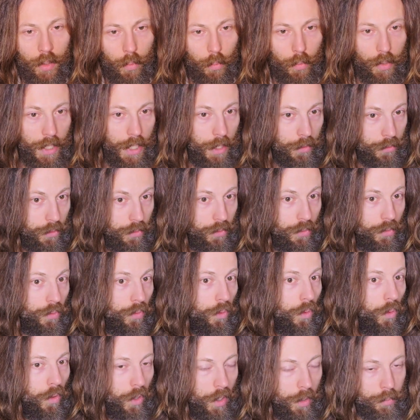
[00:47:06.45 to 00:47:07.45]
without the
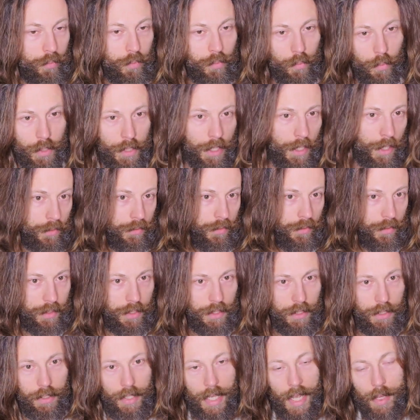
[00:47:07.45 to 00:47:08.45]
form, without
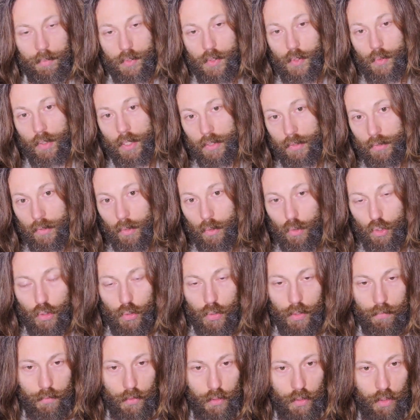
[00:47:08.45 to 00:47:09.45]
the abstract
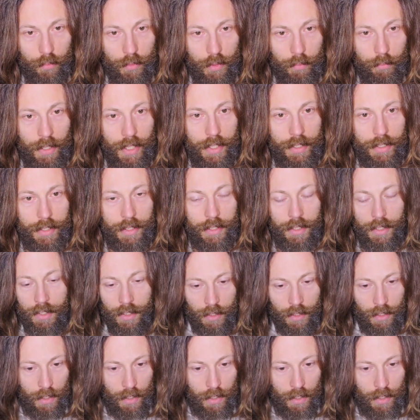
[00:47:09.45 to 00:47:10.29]
notion of the human body,